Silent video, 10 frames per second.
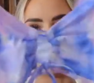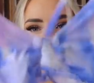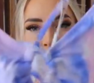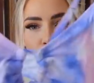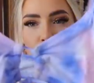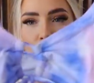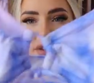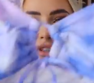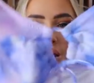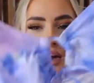a
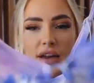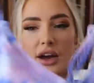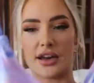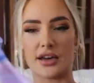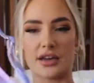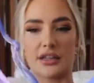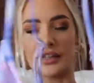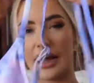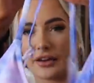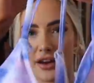blue tie-dye
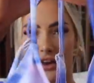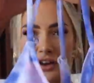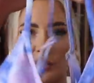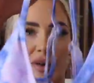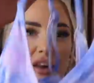cloudy kind of